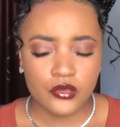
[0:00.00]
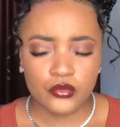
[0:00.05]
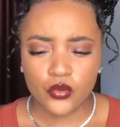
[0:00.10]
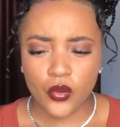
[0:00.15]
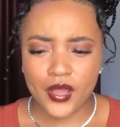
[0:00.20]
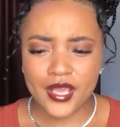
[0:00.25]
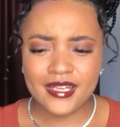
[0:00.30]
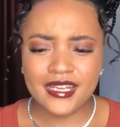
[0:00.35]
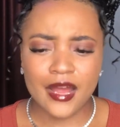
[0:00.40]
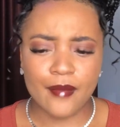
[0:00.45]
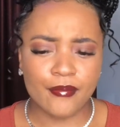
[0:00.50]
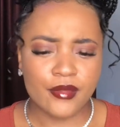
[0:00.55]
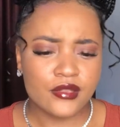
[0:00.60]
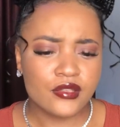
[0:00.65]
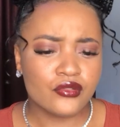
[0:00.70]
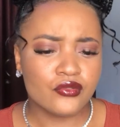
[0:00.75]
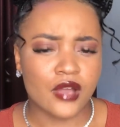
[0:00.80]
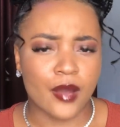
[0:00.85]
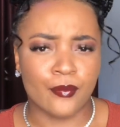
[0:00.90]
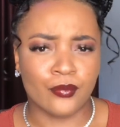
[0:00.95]
Your
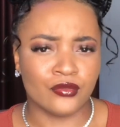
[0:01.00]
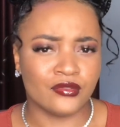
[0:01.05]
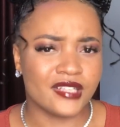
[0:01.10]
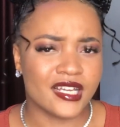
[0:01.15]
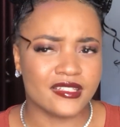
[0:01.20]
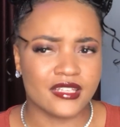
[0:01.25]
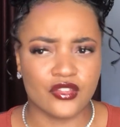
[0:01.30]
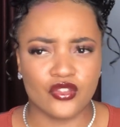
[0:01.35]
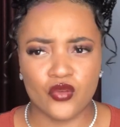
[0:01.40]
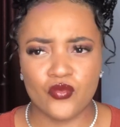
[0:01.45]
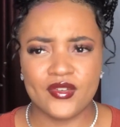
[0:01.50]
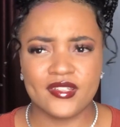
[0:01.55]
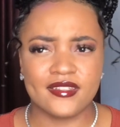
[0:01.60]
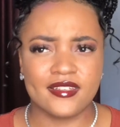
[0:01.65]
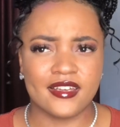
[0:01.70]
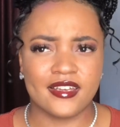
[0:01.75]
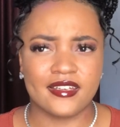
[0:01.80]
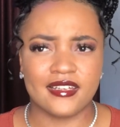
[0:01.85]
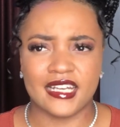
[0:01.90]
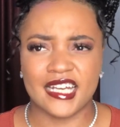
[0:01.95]
inability to apologize and always
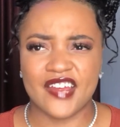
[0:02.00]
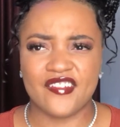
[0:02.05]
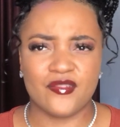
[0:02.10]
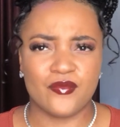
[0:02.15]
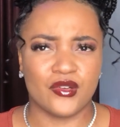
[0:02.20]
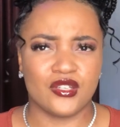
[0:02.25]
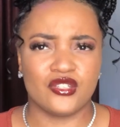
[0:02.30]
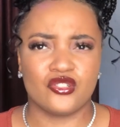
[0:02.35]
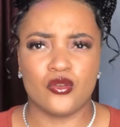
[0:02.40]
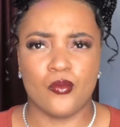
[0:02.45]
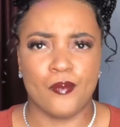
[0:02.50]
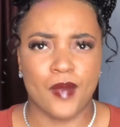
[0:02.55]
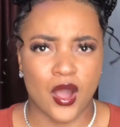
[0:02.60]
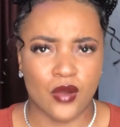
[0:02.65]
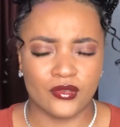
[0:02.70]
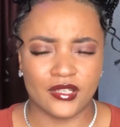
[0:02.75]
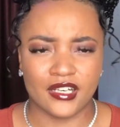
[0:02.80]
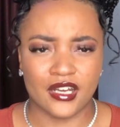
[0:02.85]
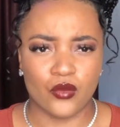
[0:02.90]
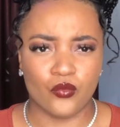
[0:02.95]
thinking that everybody should bow
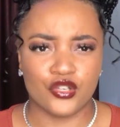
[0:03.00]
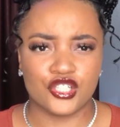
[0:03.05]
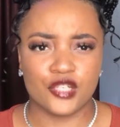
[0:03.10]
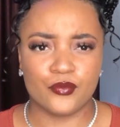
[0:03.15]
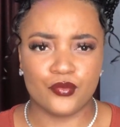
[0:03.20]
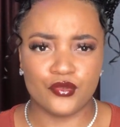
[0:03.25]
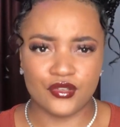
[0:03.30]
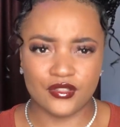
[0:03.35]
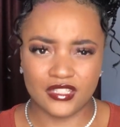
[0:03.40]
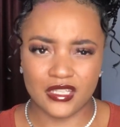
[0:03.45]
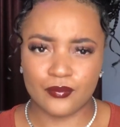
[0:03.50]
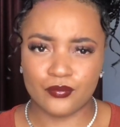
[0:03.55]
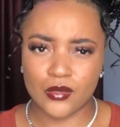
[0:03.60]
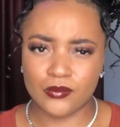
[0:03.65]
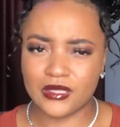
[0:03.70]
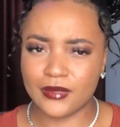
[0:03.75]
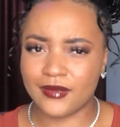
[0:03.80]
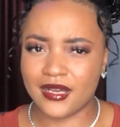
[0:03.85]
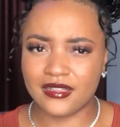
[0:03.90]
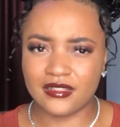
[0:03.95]
down and worship is a
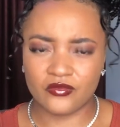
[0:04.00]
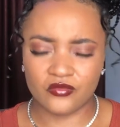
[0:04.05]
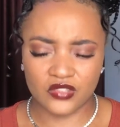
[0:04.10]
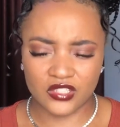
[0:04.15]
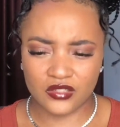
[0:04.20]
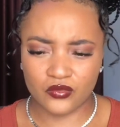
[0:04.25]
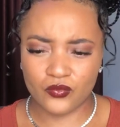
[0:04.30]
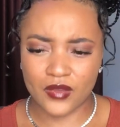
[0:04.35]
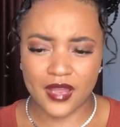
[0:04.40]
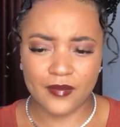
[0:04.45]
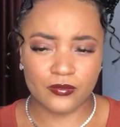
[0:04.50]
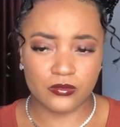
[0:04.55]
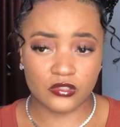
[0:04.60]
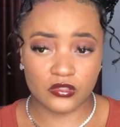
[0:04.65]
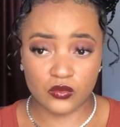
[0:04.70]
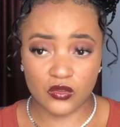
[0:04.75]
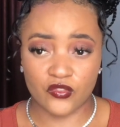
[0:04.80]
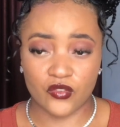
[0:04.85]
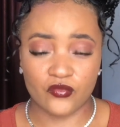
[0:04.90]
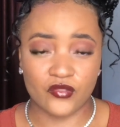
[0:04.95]
problem, and the reason why
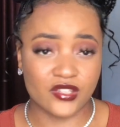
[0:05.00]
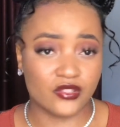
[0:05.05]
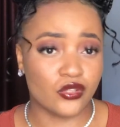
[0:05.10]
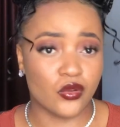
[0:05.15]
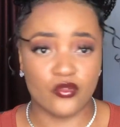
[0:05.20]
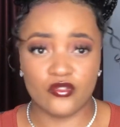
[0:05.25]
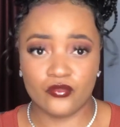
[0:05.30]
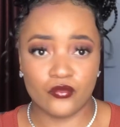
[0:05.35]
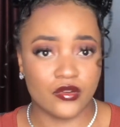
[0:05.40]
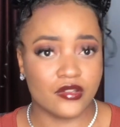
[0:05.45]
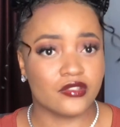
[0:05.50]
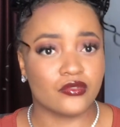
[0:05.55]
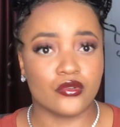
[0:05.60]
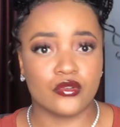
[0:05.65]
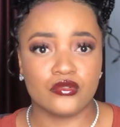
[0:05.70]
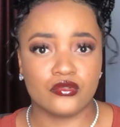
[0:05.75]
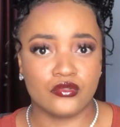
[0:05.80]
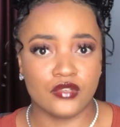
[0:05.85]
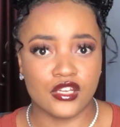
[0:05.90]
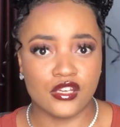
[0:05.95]
some of your friends don't even want to
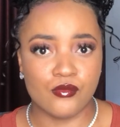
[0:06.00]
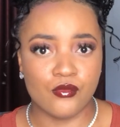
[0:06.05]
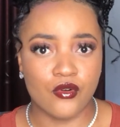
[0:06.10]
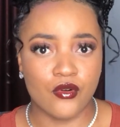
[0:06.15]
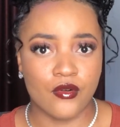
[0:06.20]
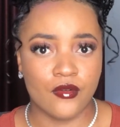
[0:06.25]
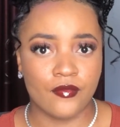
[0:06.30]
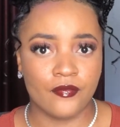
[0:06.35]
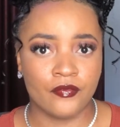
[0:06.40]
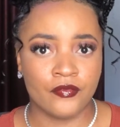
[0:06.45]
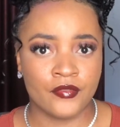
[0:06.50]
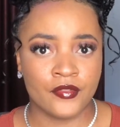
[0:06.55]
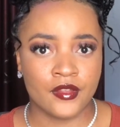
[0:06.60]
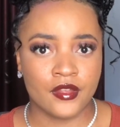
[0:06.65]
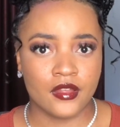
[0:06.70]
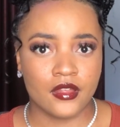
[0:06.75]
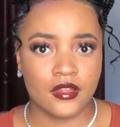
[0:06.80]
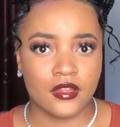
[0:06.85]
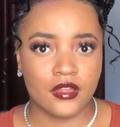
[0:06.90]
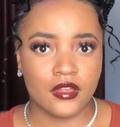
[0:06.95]
talk to you anymore.
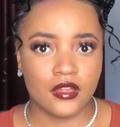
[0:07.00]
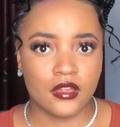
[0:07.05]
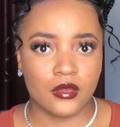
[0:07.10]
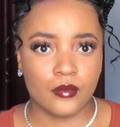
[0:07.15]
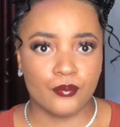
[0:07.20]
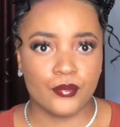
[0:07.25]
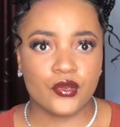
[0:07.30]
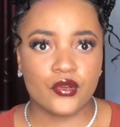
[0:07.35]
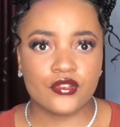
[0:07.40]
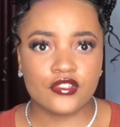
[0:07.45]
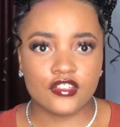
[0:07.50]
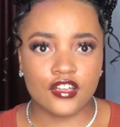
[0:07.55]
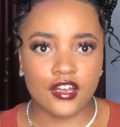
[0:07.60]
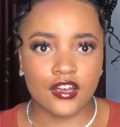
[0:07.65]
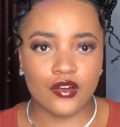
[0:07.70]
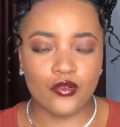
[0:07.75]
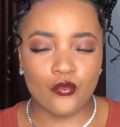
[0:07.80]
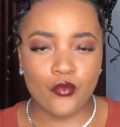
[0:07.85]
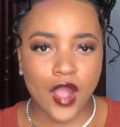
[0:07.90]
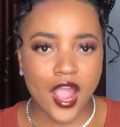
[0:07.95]
Because
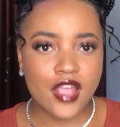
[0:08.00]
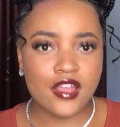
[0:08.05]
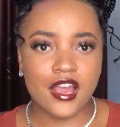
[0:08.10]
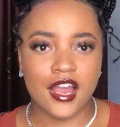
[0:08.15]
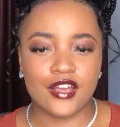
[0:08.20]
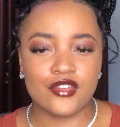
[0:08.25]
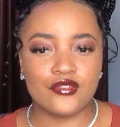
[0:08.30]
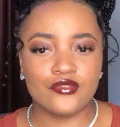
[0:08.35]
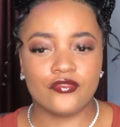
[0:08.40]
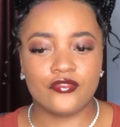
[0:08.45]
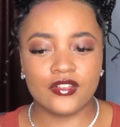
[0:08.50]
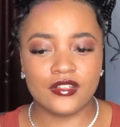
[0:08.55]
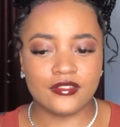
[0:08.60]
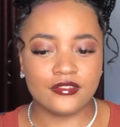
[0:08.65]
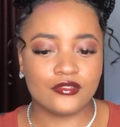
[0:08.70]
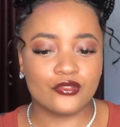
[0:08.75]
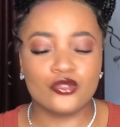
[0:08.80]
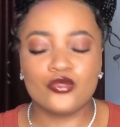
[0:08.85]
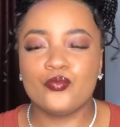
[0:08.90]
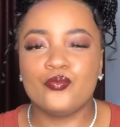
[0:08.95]
why are you
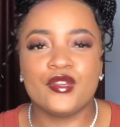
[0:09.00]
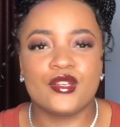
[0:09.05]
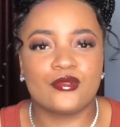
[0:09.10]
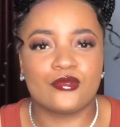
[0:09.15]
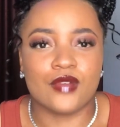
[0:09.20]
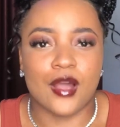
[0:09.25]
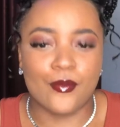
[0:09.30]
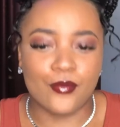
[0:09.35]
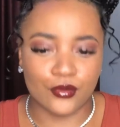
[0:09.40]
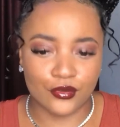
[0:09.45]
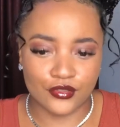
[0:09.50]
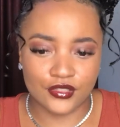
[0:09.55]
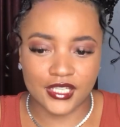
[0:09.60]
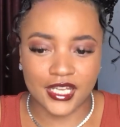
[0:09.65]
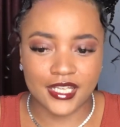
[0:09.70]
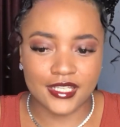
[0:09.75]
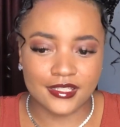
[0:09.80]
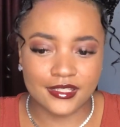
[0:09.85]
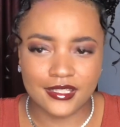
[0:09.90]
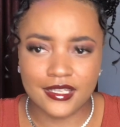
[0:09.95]
feeling too big to
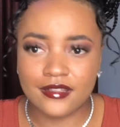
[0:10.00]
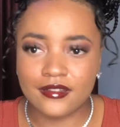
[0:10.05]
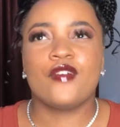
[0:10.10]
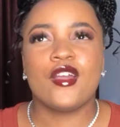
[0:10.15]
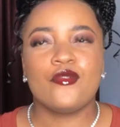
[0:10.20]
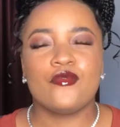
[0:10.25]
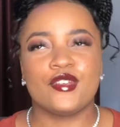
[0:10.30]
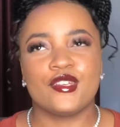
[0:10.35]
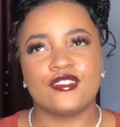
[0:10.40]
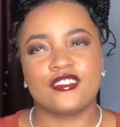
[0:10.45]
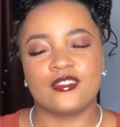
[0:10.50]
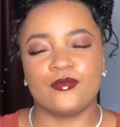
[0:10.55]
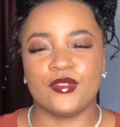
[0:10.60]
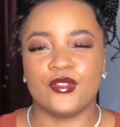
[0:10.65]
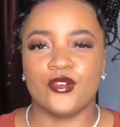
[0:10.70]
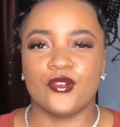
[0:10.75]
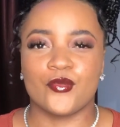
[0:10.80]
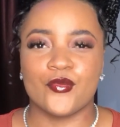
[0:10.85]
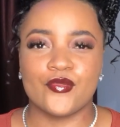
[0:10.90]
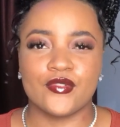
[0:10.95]
apologize? When we used to be
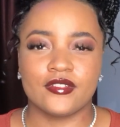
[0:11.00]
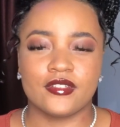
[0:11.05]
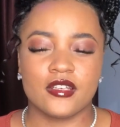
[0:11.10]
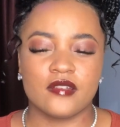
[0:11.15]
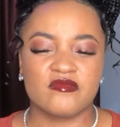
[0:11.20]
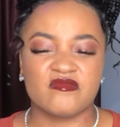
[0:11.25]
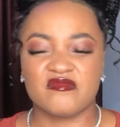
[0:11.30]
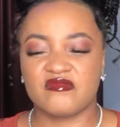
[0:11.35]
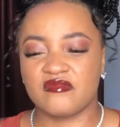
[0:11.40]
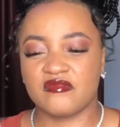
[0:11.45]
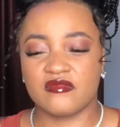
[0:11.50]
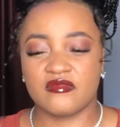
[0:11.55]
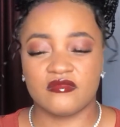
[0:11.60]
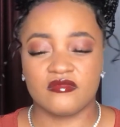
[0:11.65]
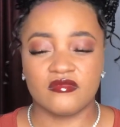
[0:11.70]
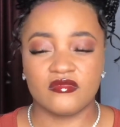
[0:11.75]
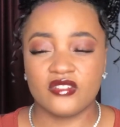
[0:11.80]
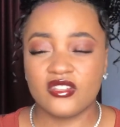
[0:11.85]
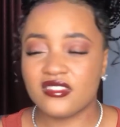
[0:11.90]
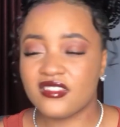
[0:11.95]
young, we would say,
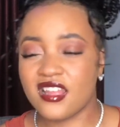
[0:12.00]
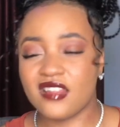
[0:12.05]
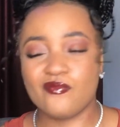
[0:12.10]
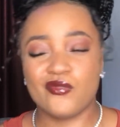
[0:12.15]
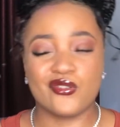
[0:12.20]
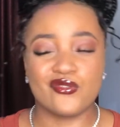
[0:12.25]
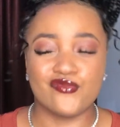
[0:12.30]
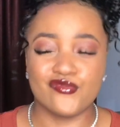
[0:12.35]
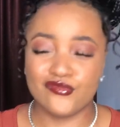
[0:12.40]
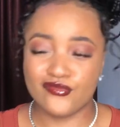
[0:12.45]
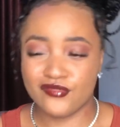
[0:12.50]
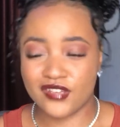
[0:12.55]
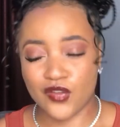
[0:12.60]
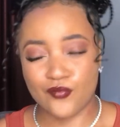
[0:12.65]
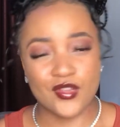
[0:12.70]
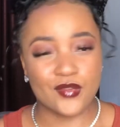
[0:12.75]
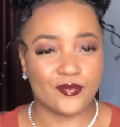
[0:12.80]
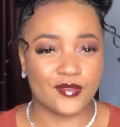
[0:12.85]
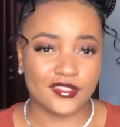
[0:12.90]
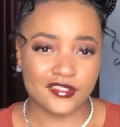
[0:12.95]
not anybody would do that,
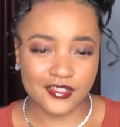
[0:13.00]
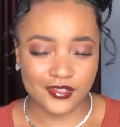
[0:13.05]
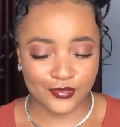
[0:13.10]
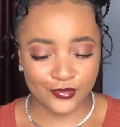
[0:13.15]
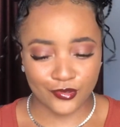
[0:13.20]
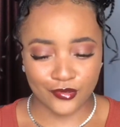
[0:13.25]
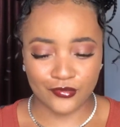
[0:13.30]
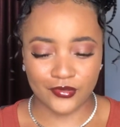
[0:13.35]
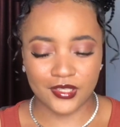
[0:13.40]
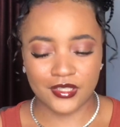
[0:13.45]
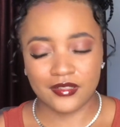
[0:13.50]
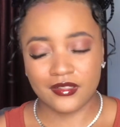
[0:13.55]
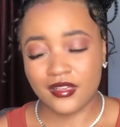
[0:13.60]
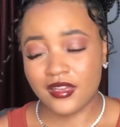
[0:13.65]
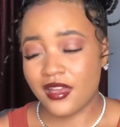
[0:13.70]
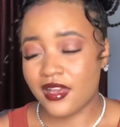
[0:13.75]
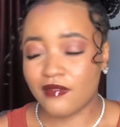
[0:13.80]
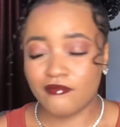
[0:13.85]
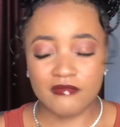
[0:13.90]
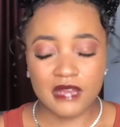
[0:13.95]
make me say sorry.
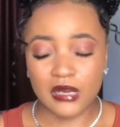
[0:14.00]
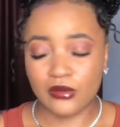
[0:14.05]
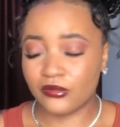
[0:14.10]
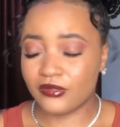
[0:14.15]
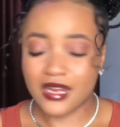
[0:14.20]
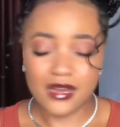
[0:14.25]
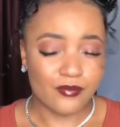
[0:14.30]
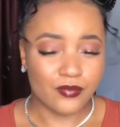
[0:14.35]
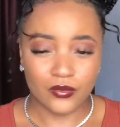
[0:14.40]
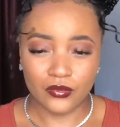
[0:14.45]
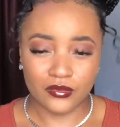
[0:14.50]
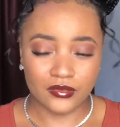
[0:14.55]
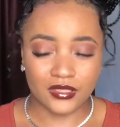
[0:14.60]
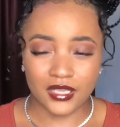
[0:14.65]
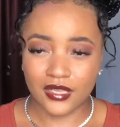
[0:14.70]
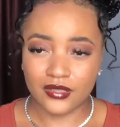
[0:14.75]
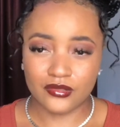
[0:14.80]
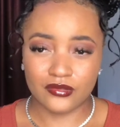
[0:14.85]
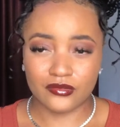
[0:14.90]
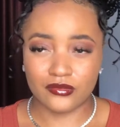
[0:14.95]
Me, I will not
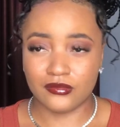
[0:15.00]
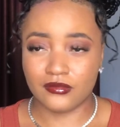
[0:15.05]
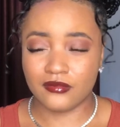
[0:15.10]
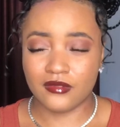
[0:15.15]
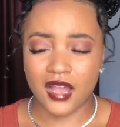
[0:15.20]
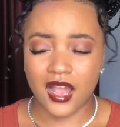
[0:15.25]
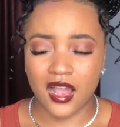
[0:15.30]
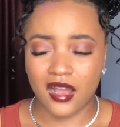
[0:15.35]
apologize. So,